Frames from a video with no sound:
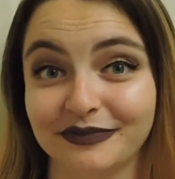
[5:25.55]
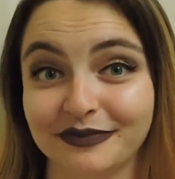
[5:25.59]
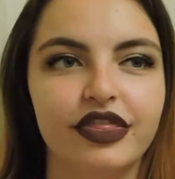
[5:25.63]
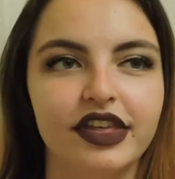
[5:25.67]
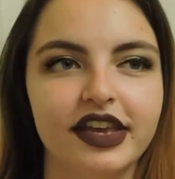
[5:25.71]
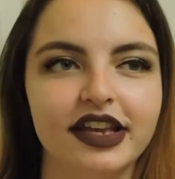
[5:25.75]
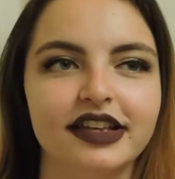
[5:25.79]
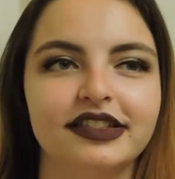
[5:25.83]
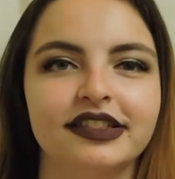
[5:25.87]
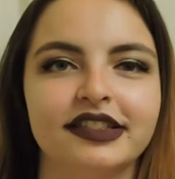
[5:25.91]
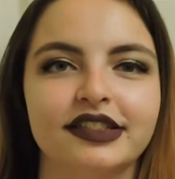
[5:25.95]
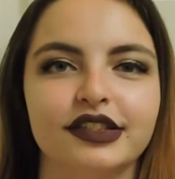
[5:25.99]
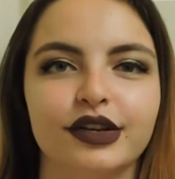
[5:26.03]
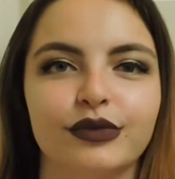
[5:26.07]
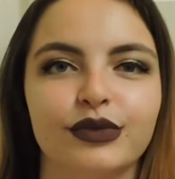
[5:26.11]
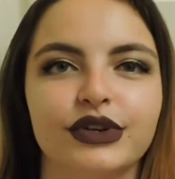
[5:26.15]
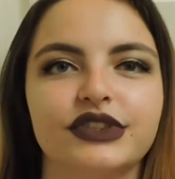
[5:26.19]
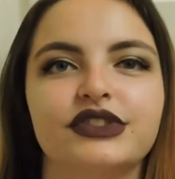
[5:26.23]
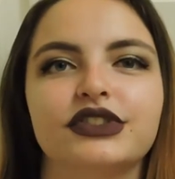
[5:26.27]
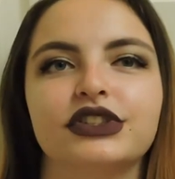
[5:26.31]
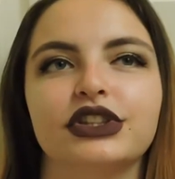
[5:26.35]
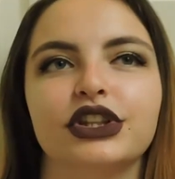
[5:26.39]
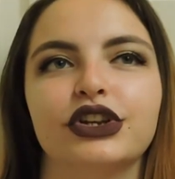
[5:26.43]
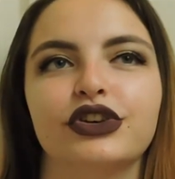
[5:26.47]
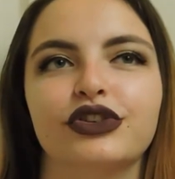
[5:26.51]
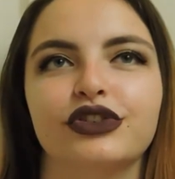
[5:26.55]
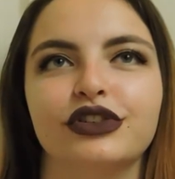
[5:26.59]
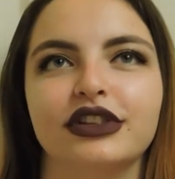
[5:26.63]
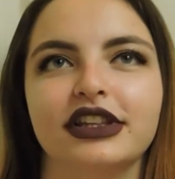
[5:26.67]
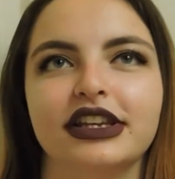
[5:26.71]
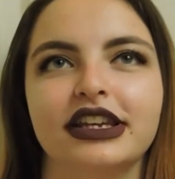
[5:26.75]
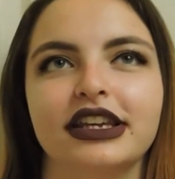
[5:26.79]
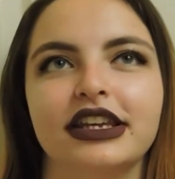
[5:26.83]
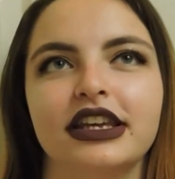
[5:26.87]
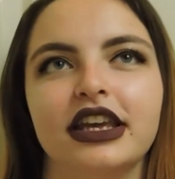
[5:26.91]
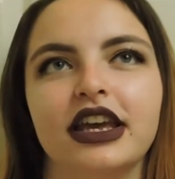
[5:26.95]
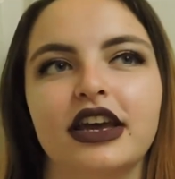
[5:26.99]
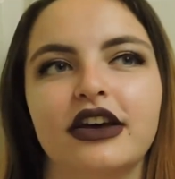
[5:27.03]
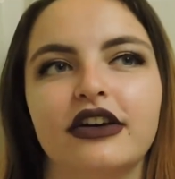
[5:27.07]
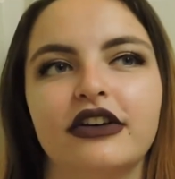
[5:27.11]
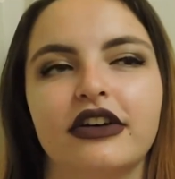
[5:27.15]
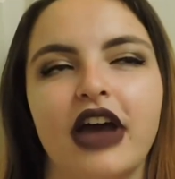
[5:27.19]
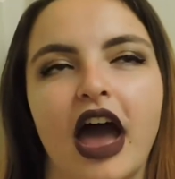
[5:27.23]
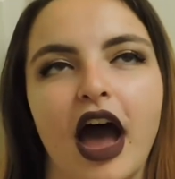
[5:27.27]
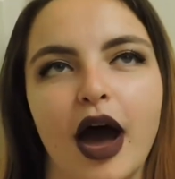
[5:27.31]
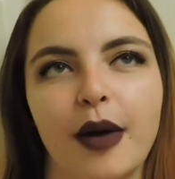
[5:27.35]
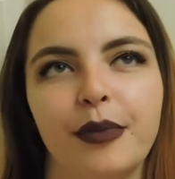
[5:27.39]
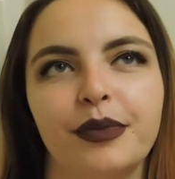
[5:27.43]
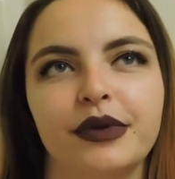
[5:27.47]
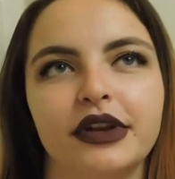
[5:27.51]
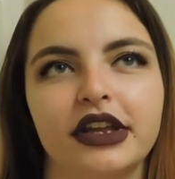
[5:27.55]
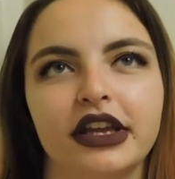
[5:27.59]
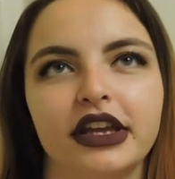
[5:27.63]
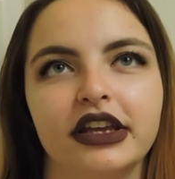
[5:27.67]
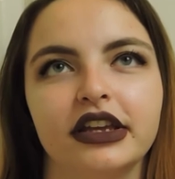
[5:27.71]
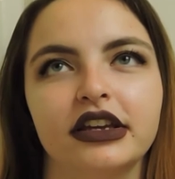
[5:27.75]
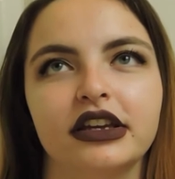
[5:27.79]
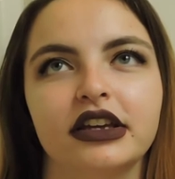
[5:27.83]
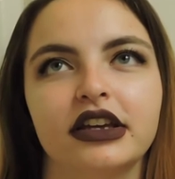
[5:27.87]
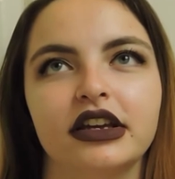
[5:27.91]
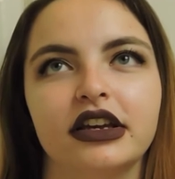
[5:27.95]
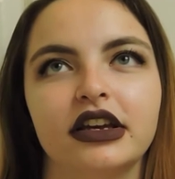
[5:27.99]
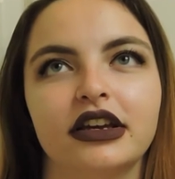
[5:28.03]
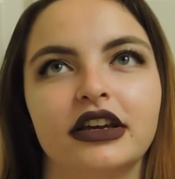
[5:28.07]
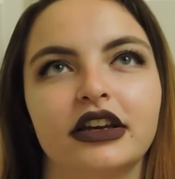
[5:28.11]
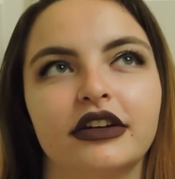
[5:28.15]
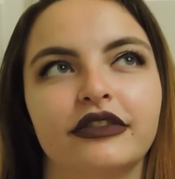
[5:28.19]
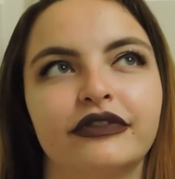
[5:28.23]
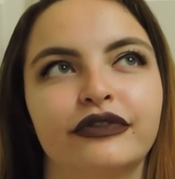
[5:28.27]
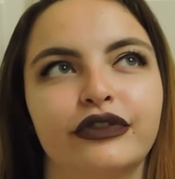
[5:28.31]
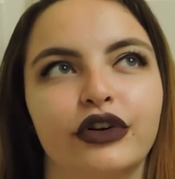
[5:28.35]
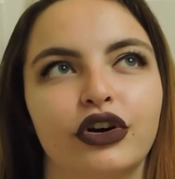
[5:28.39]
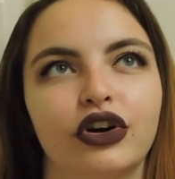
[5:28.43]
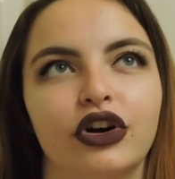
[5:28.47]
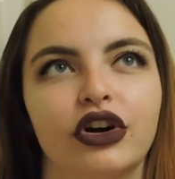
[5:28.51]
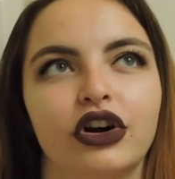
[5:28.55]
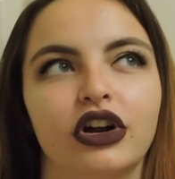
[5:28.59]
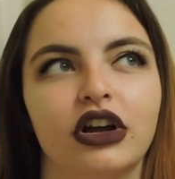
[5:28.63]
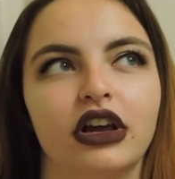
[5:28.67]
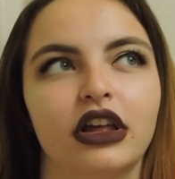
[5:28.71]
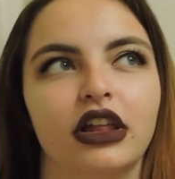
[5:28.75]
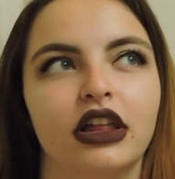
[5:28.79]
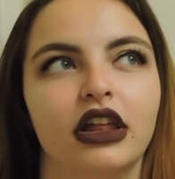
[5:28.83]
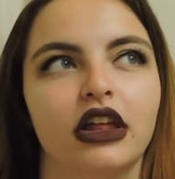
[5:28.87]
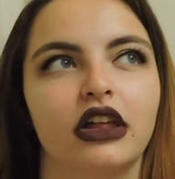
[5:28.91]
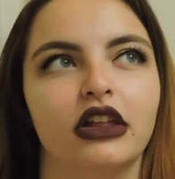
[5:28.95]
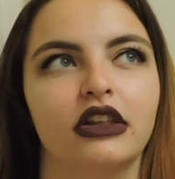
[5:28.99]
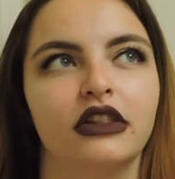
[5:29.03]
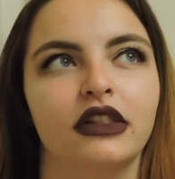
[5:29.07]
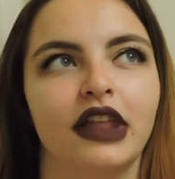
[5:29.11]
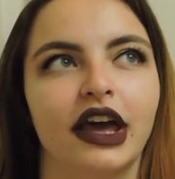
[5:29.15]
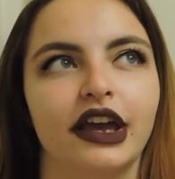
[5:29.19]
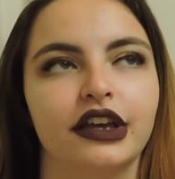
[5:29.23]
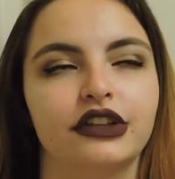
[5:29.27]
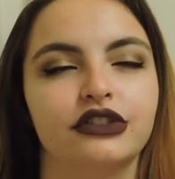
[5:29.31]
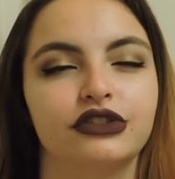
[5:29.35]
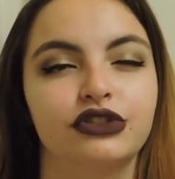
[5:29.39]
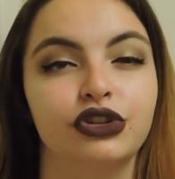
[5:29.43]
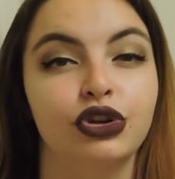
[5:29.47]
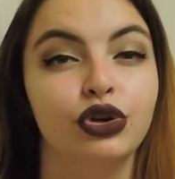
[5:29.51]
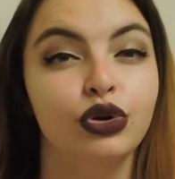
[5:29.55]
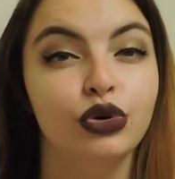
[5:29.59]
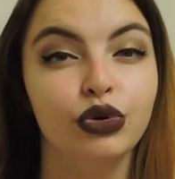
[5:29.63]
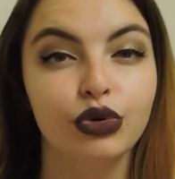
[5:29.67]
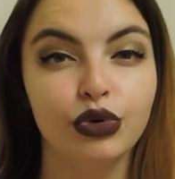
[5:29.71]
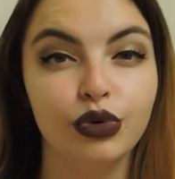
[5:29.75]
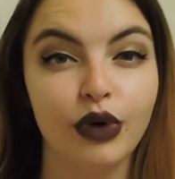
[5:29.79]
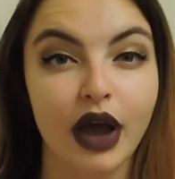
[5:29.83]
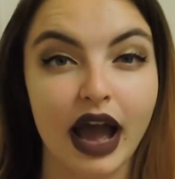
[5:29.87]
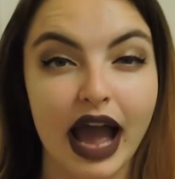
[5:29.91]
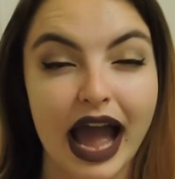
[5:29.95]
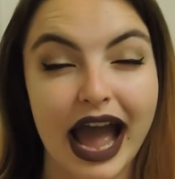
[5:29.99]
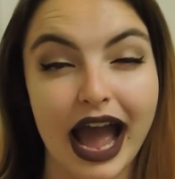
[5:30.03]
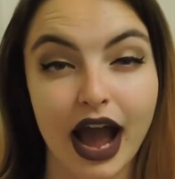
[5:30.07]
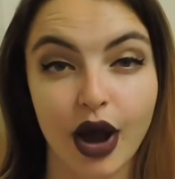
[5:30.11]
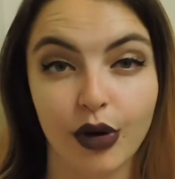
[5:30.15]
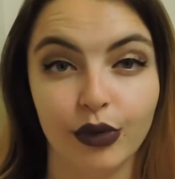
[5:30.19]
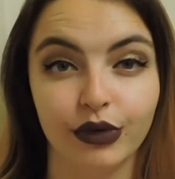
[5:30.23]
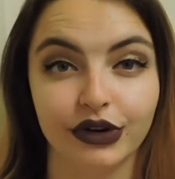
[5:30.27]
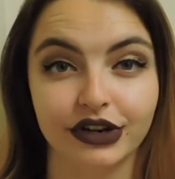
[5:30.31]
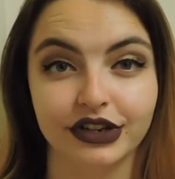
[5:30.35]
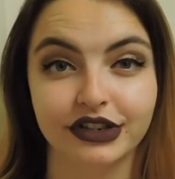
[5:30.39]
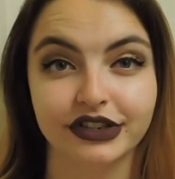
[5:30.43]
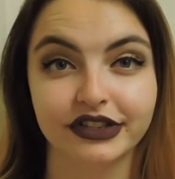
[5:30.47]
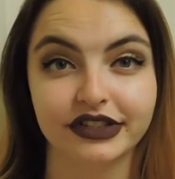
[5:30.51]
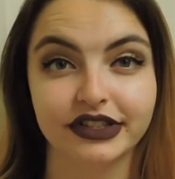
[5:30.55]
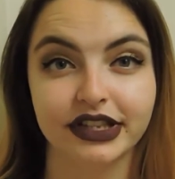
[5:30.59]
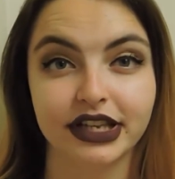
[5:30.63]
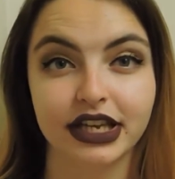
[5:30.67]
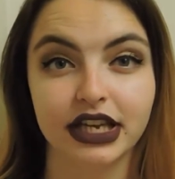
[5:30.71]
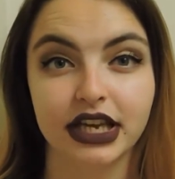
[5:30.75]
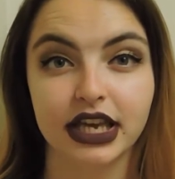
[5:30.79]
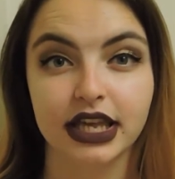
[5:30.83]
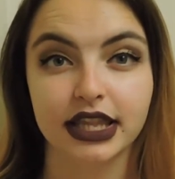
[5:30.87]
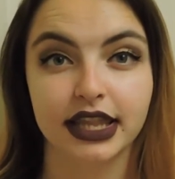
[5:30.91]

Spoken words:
This was literally happening for like 2 hours.